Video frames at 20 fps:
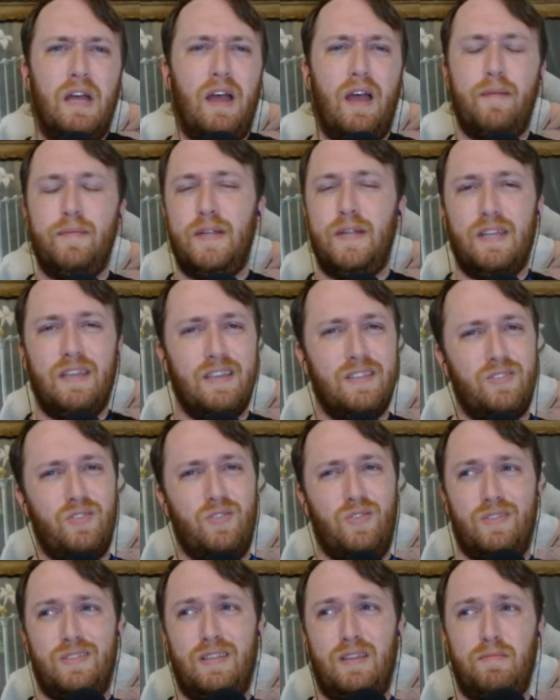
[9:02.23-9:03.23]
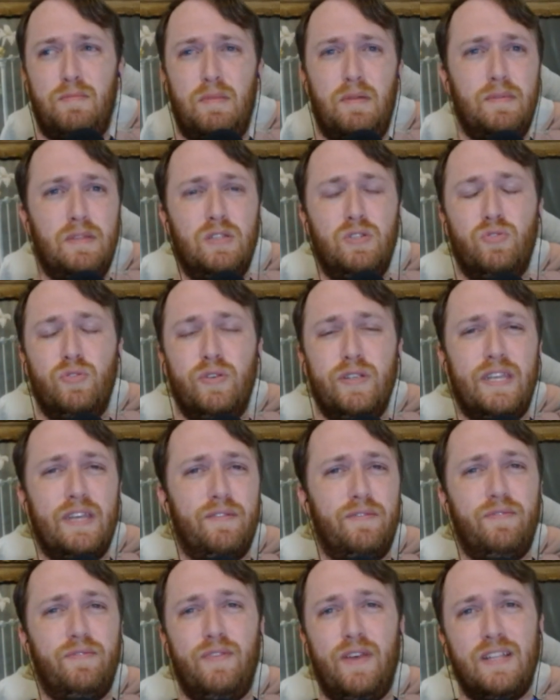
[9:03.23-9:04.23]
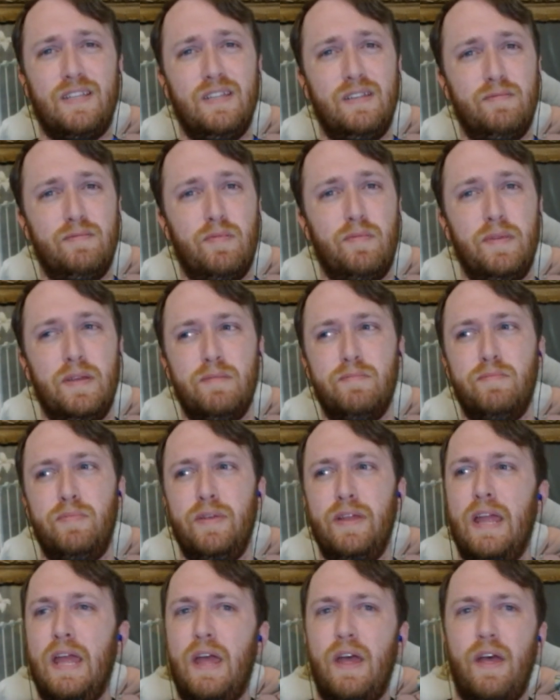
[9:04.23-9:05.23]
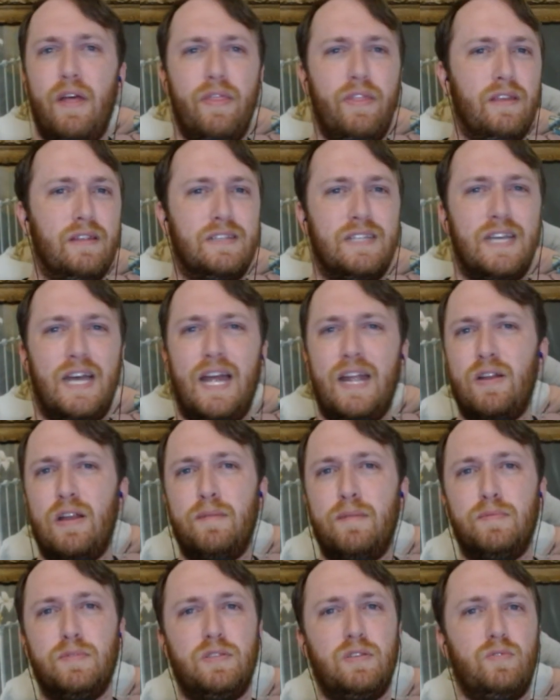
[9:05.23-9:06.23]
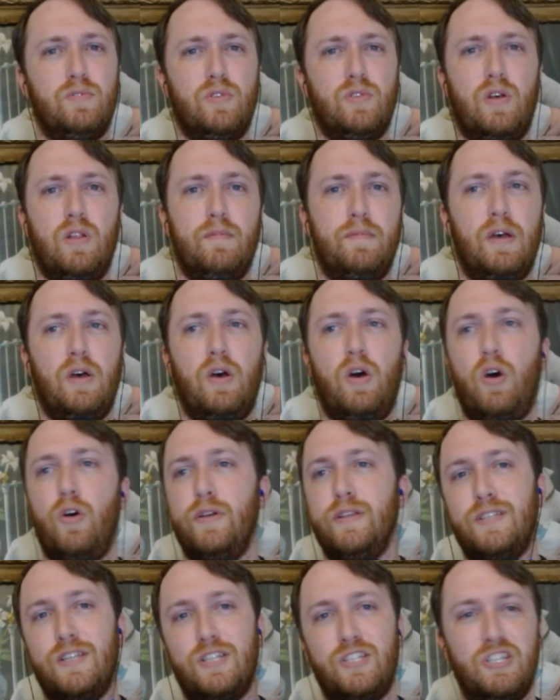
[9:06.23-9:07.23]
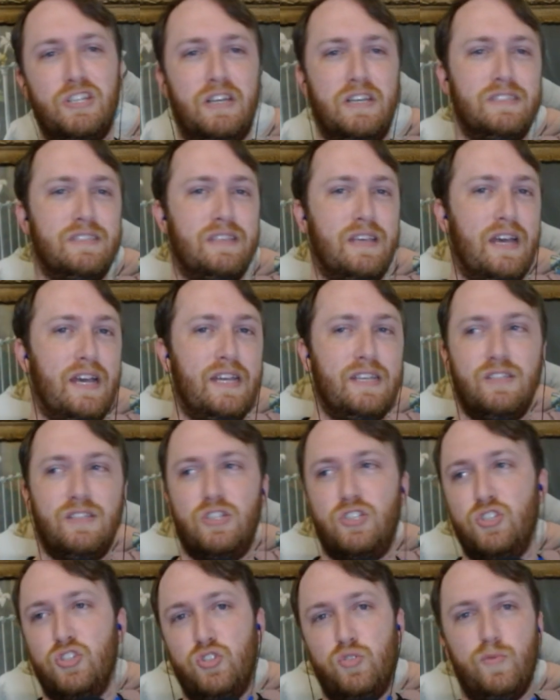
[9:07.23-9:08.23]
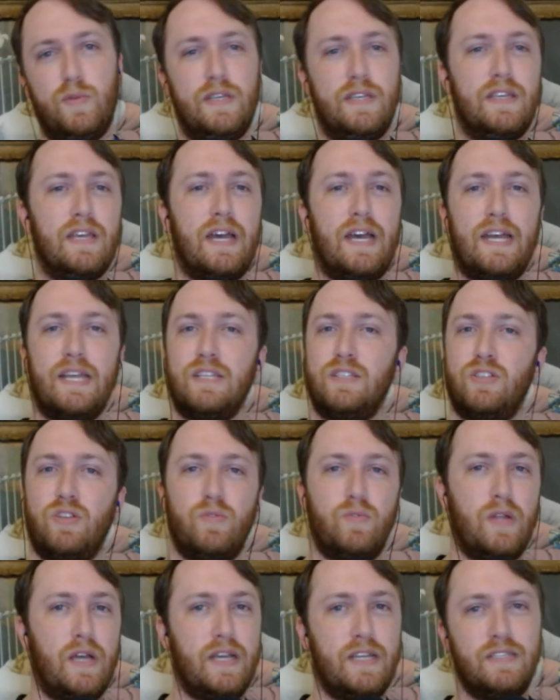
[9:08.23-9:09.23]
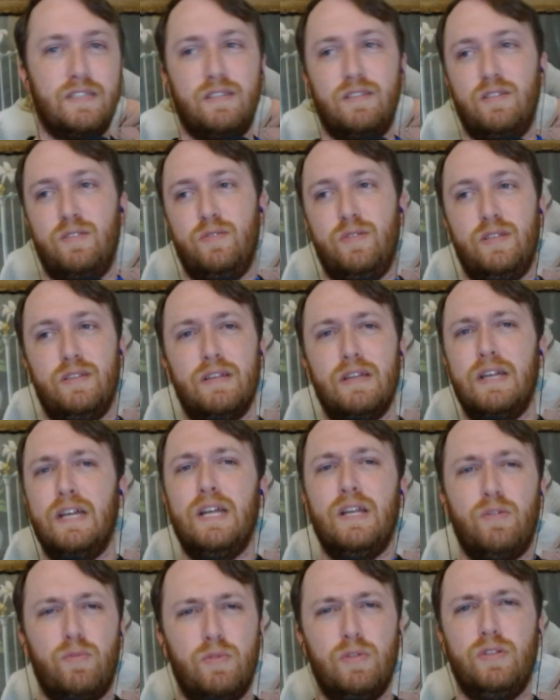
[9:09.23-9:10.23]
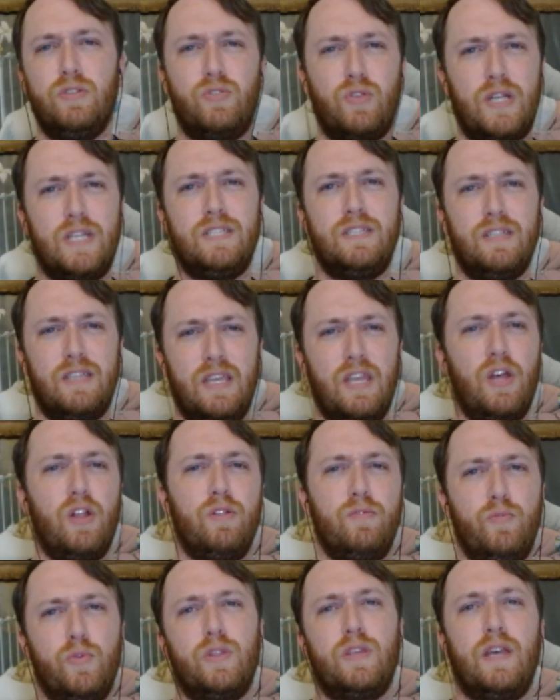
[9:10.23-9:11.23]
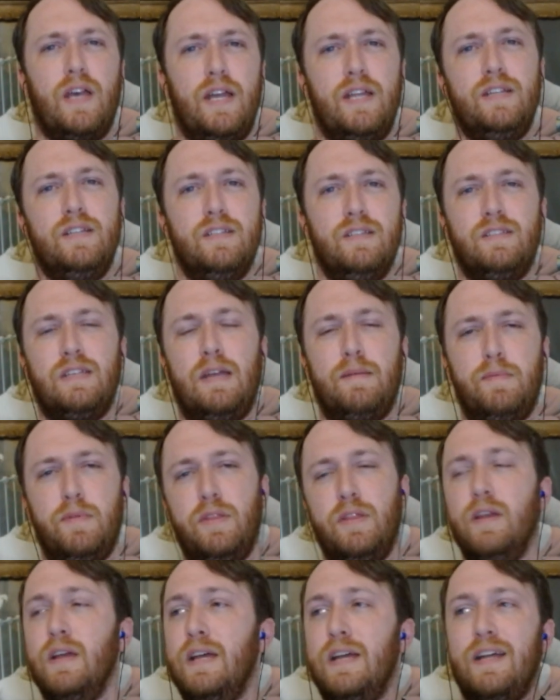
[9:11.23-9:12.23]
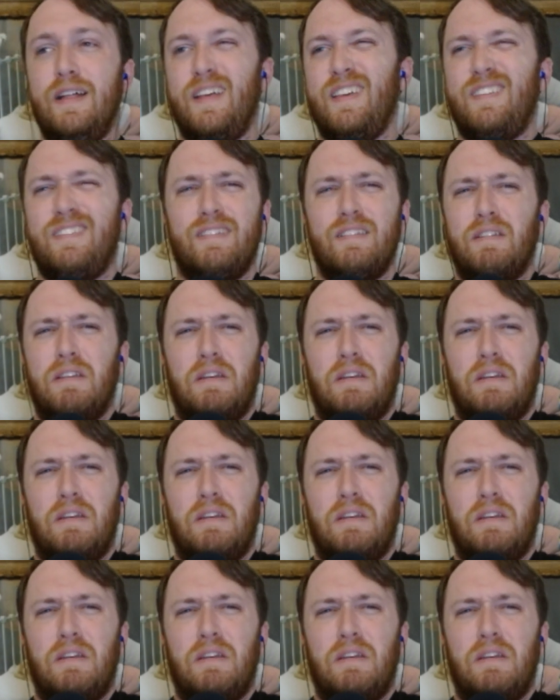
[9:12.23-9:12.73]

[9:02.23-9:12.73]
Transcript: I mean, I guess you could say maybe the drink affected him a bit, but the entire episode was all about, oh, he's such a nice guy, he's such a sweet guy, so nice, you know, he really tries to kill him with kindness type of th- like